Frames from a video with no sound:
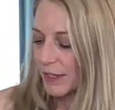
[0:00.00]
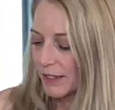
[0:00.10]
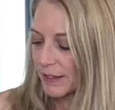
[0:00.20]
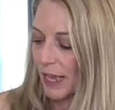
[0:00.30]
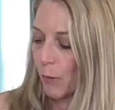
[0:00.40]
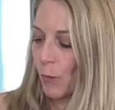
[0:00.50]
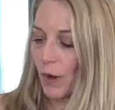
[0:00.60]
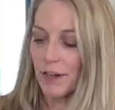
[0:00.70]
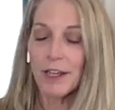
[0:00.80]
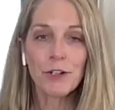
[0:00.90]
These
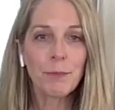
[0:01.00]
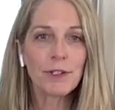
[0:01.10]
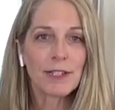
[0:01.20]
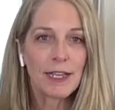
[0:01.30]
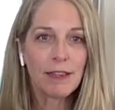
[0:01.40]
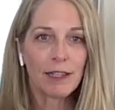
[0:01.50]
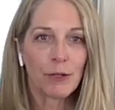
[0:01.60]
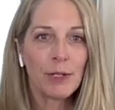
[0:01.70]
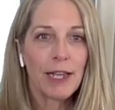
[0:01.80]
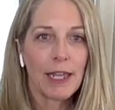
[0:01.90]
100%
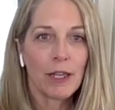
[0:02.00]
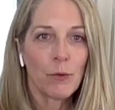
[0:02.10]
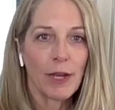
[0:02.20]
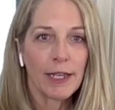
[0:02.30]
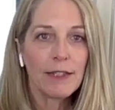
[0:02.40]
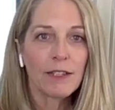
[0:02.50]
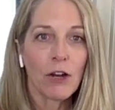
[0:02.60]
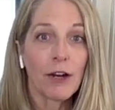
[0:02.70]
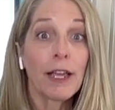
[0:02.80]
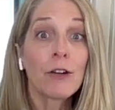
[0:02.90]
liquid egg whites
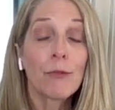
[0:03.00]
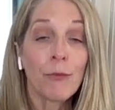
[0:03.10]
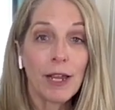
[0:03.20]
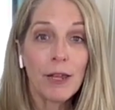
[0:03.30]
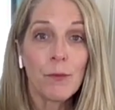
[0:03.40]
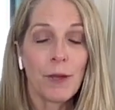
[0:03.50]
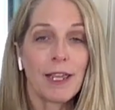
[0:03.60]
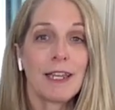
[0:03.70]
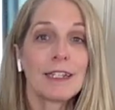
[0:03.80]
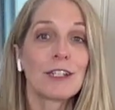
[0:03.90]
are a great
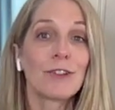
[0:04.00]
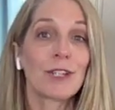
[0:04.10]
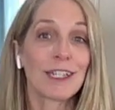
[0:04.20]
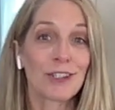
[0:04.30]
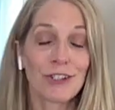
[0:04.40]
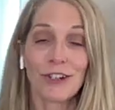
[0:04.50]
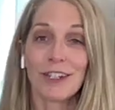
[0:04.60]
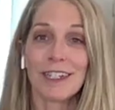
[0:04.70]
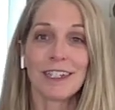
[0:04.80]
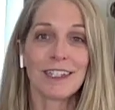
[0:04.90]
way to get
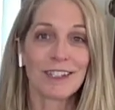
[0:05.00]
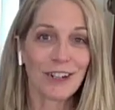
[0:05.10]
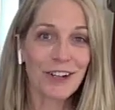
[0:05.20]
started.